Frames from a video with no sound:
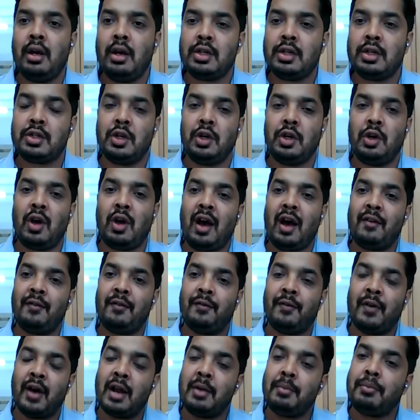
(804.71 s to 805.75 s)
So you have
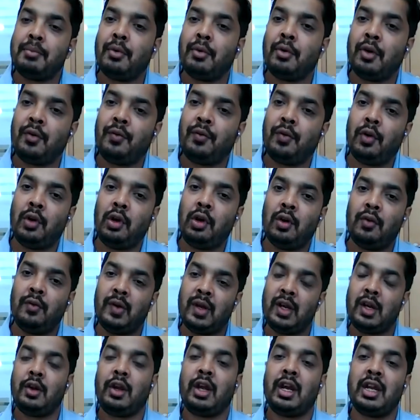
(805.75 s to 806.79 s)
one portfolio where
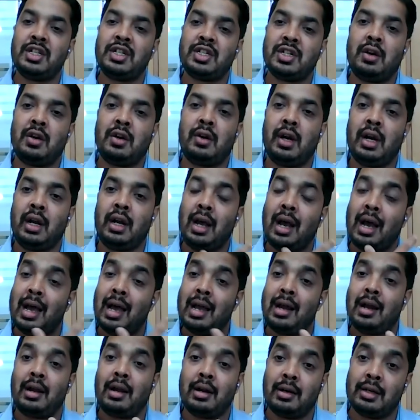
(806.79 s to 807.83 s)
you can generate higher
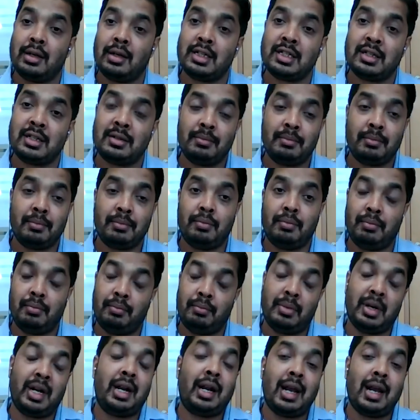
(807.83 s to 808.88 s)
returns,
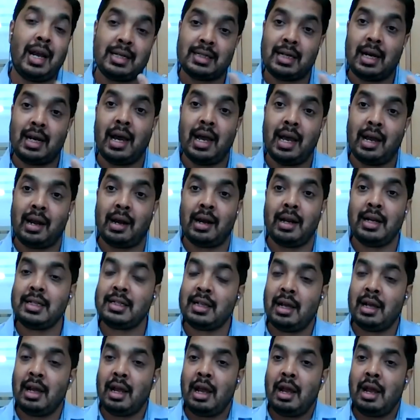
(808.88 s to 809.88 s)
but it has a higher risk.